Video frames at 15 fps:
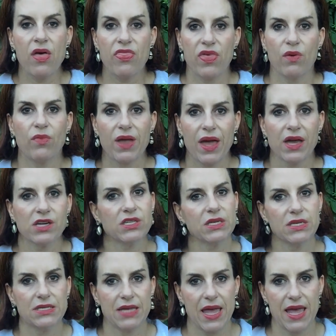then we
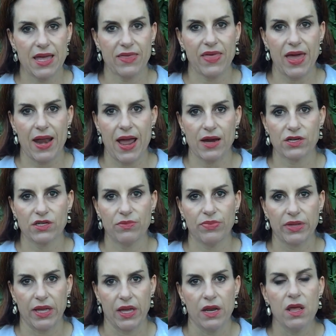actually take that action
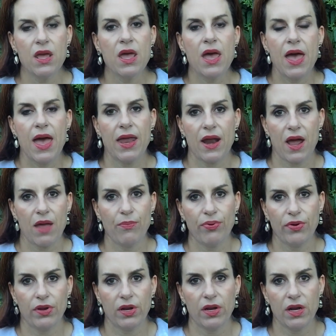plan and I
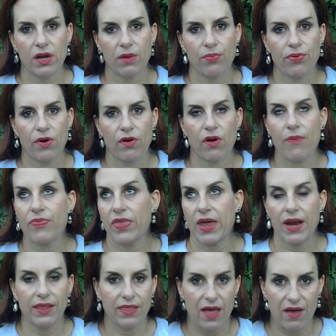put it in a program that
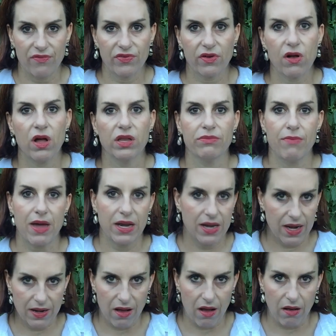I love called
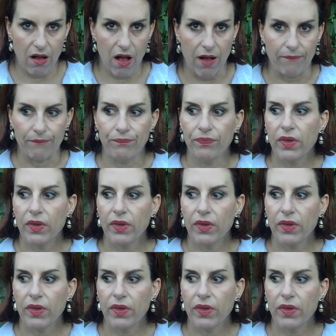Monday.com.